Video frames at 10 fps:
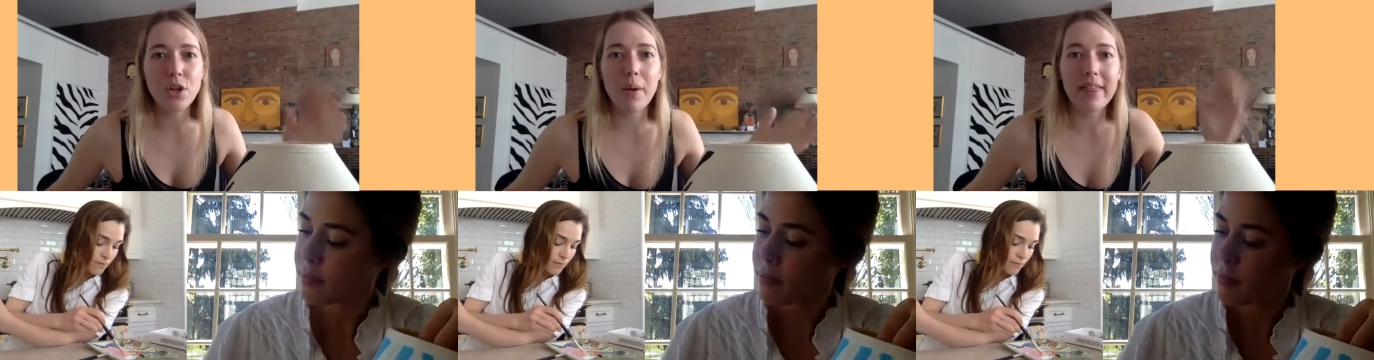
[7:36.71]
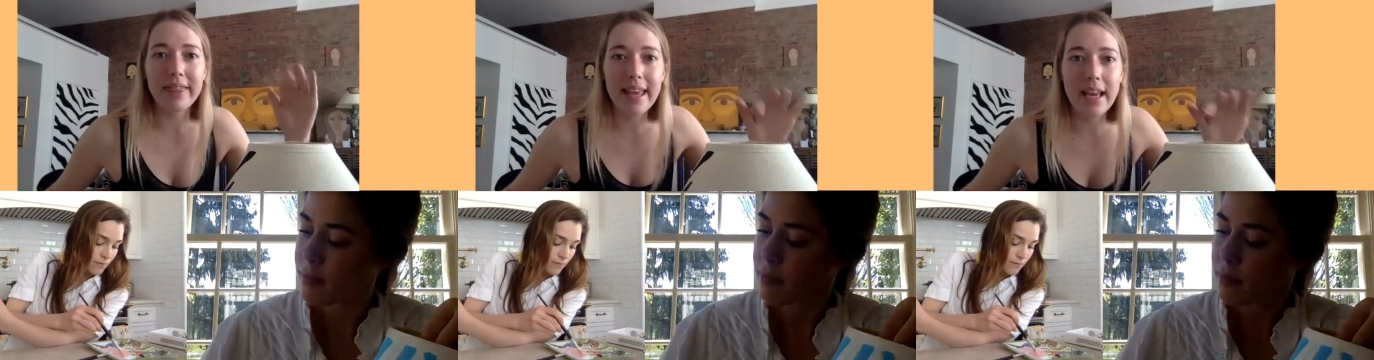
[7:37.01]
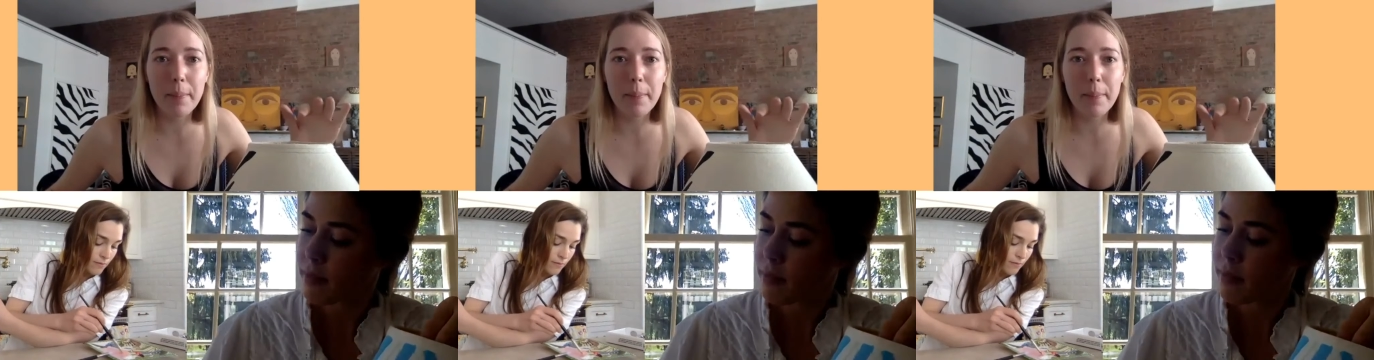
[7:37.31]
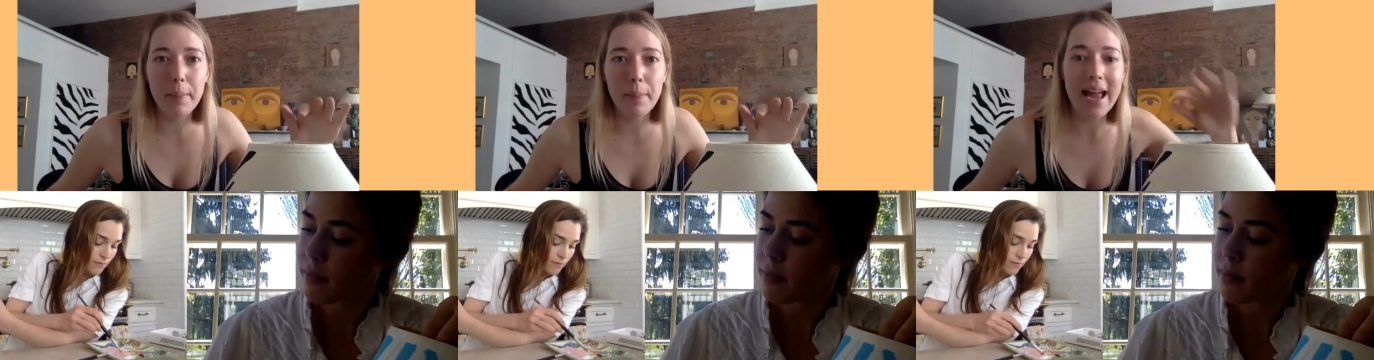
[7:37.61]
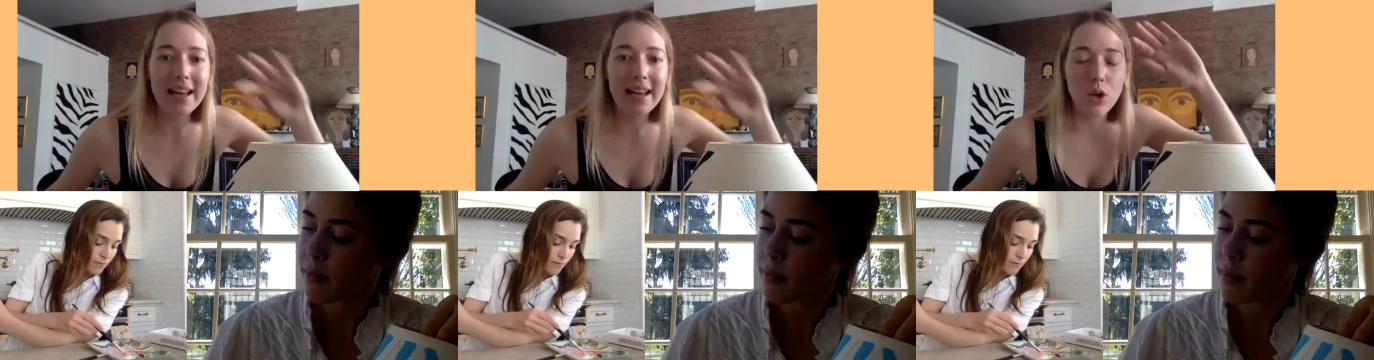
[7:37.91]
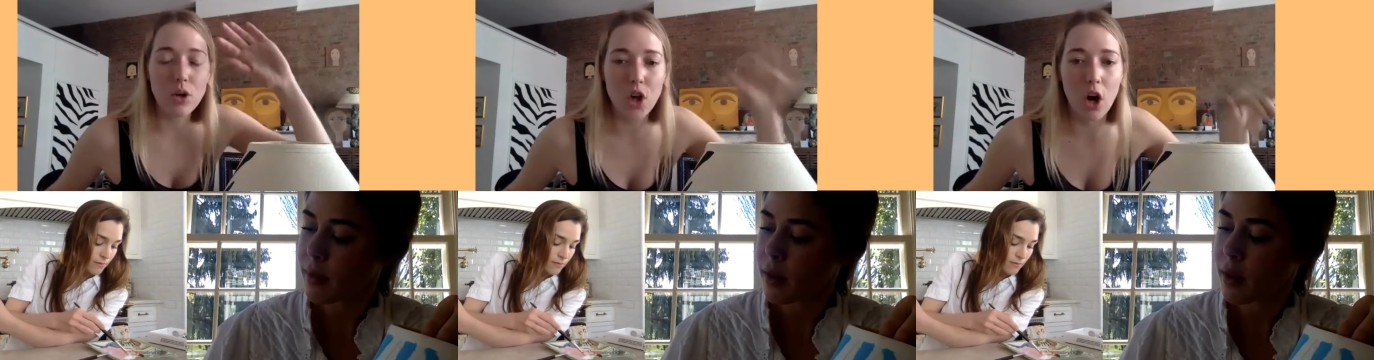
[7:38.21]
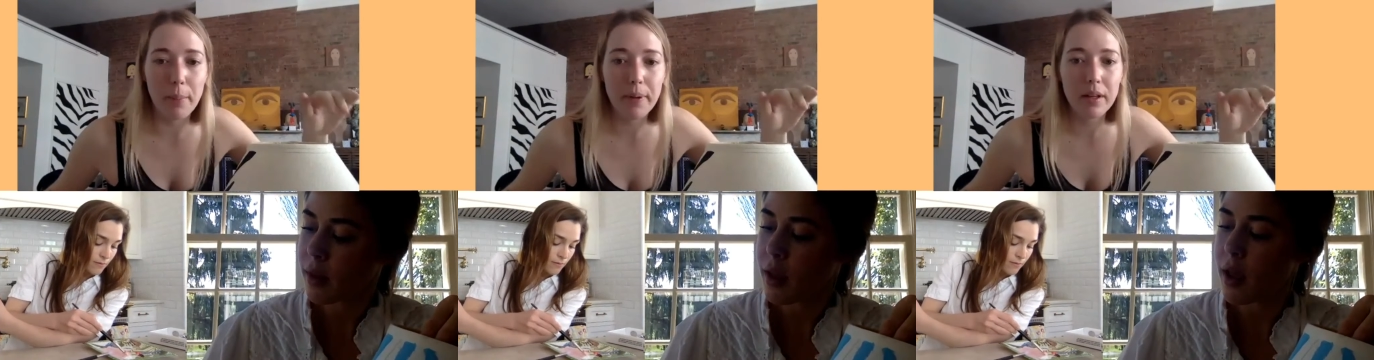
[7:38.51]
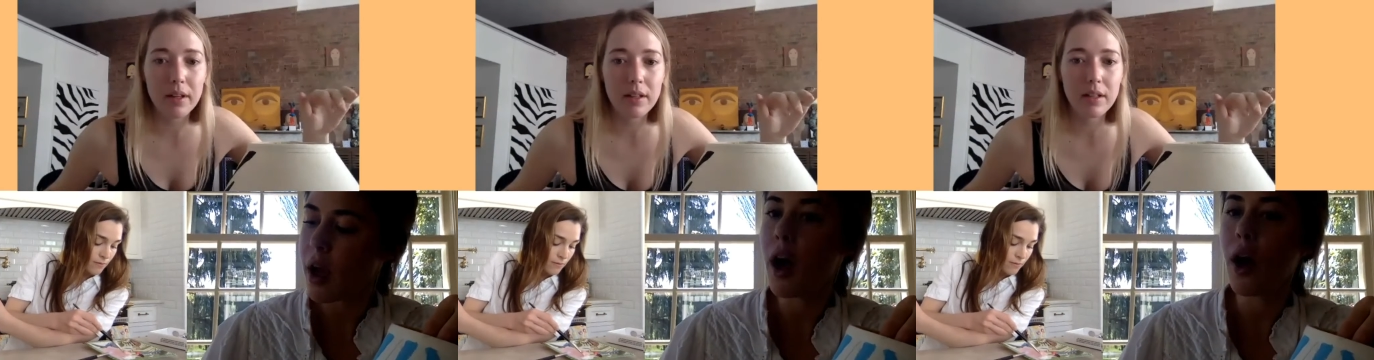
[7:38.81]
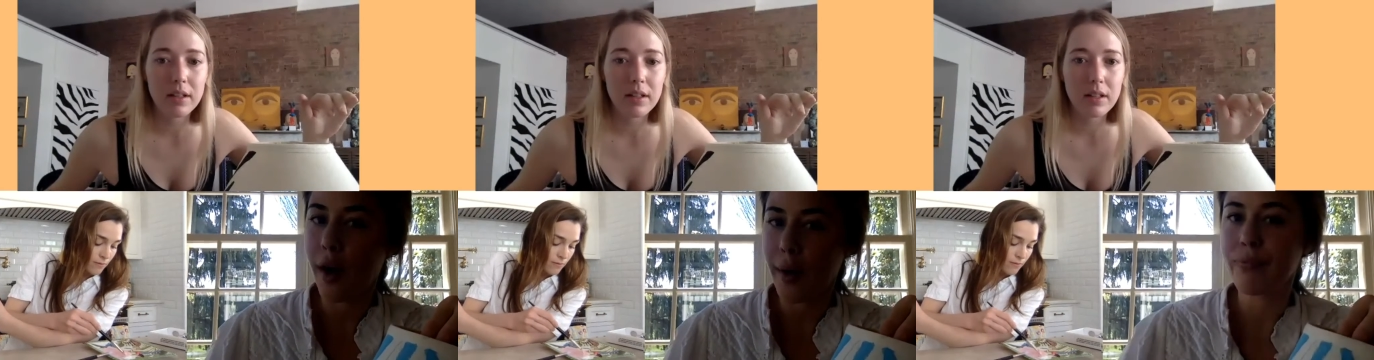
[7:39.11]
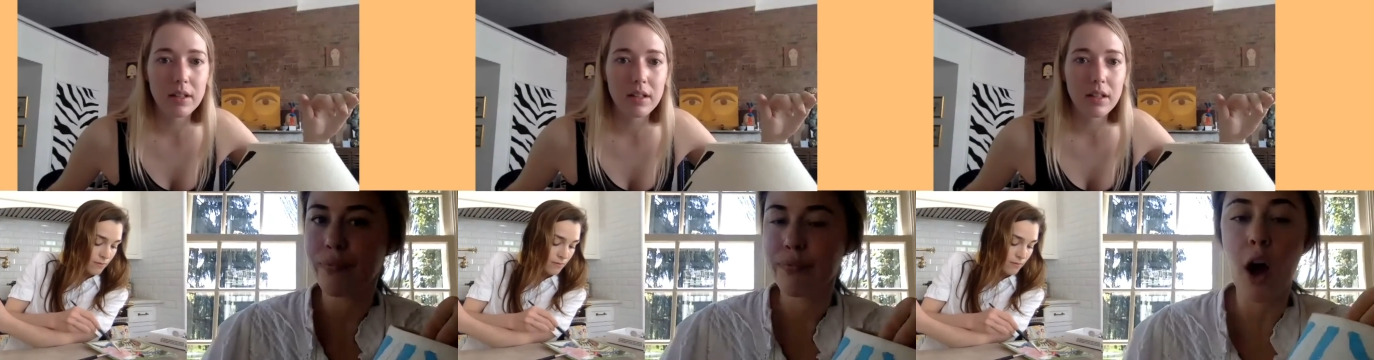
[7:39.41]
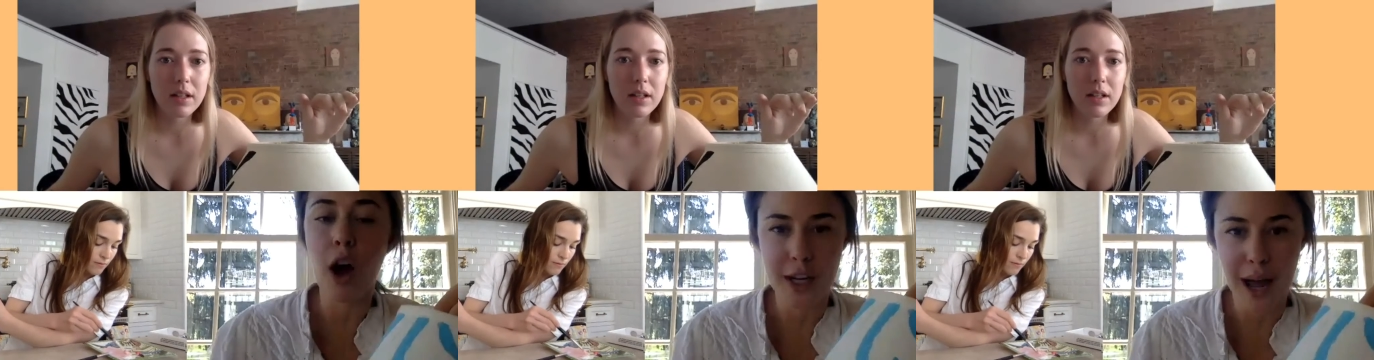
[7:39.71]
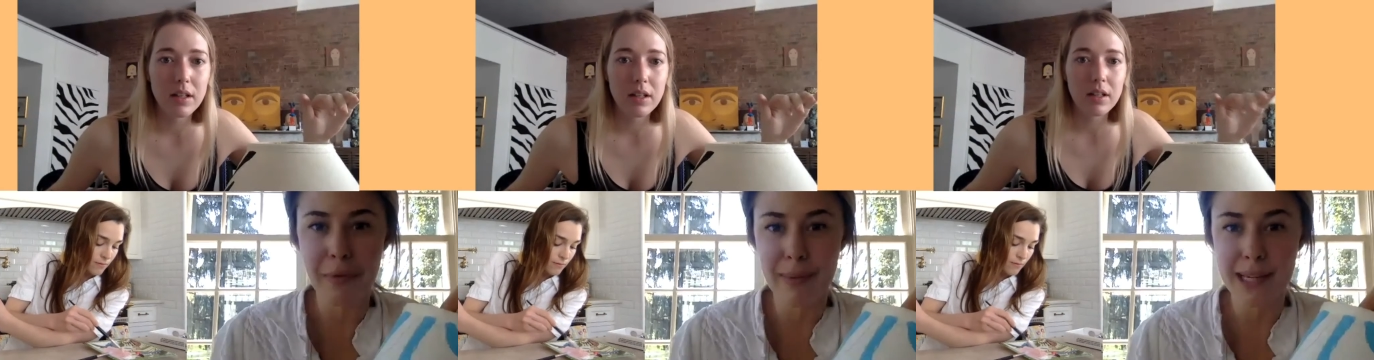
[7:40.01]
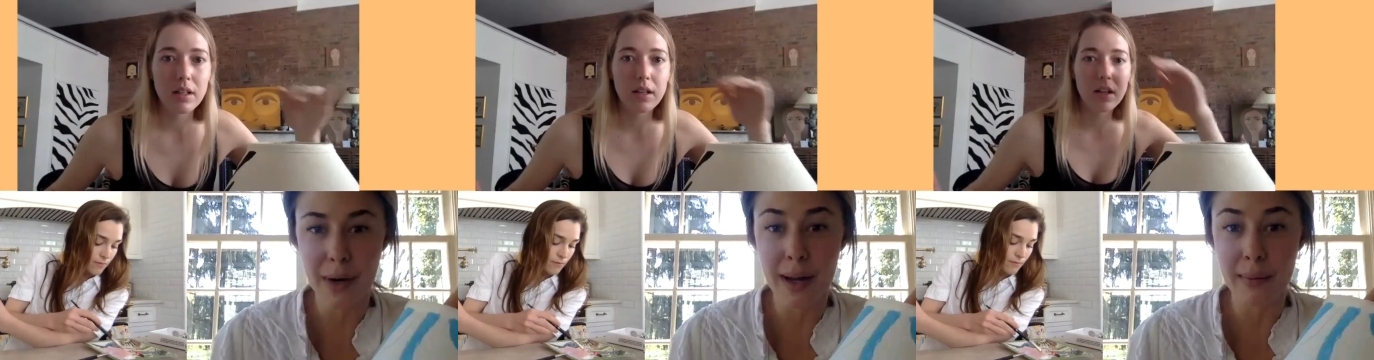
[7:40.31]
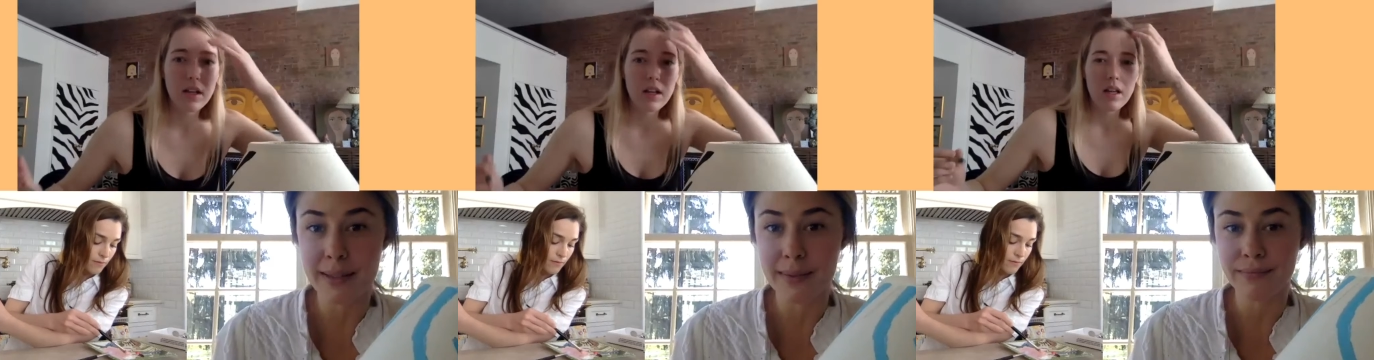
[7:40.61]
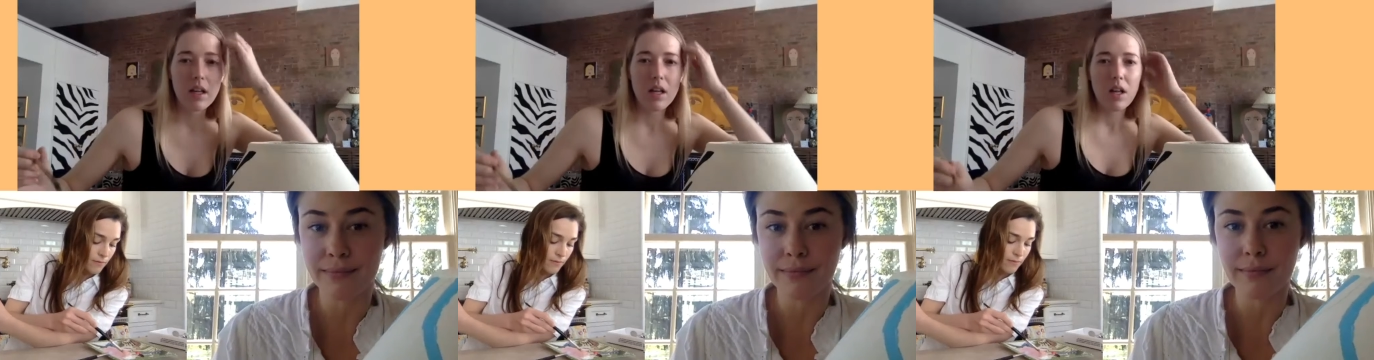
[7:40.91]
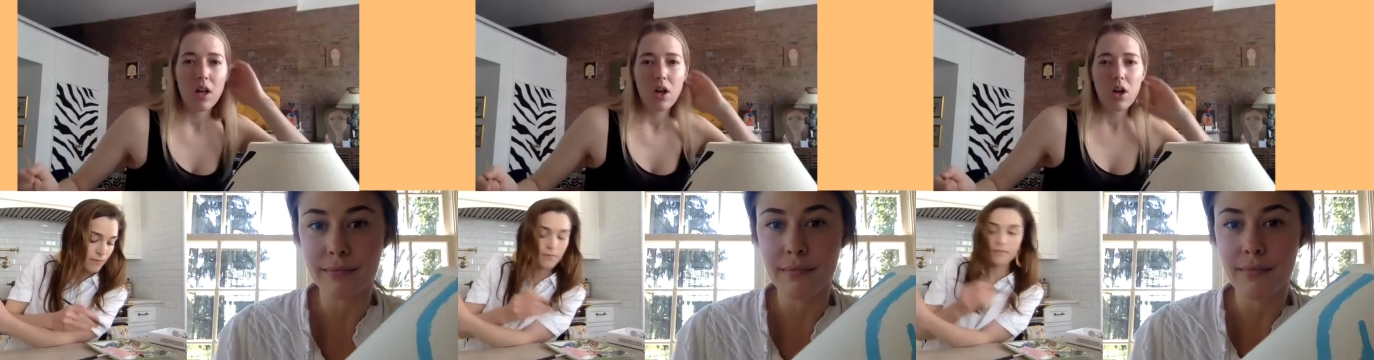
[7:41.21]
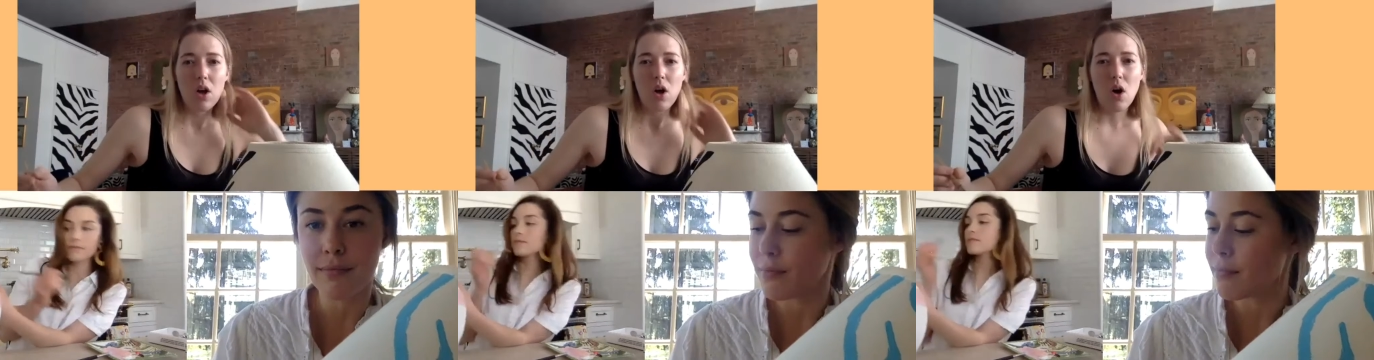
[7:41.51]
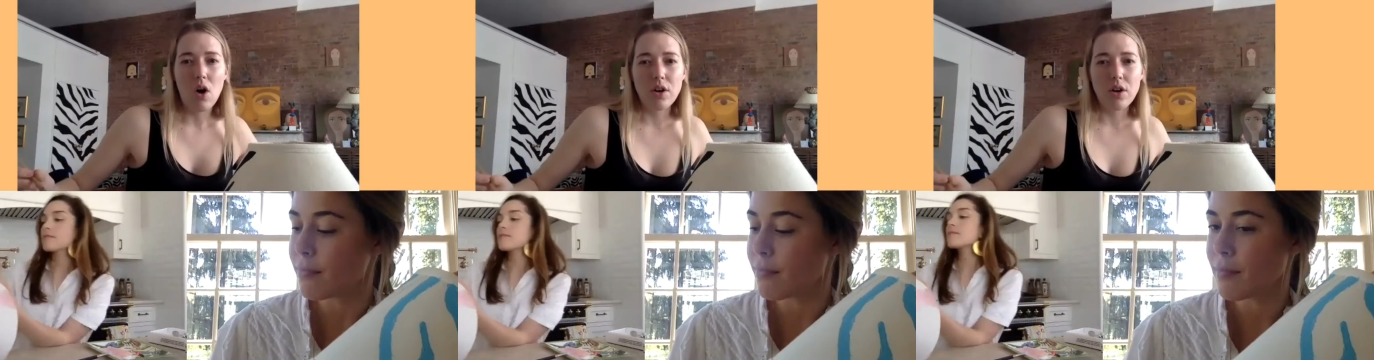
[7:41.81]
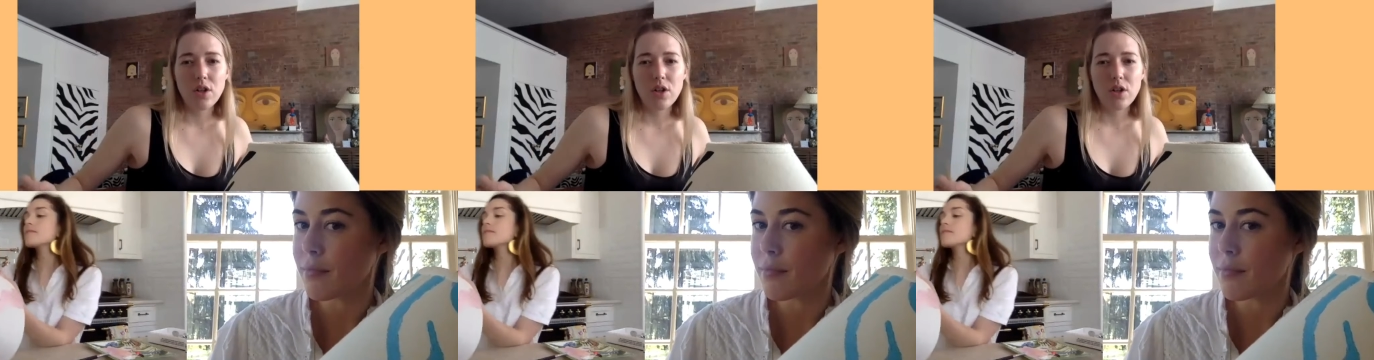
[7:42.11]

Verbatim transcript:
Speaker 1: do a thicker blob of paint on top. Okay, on
Speaker 2: top of my stripes.
Speaker 1: On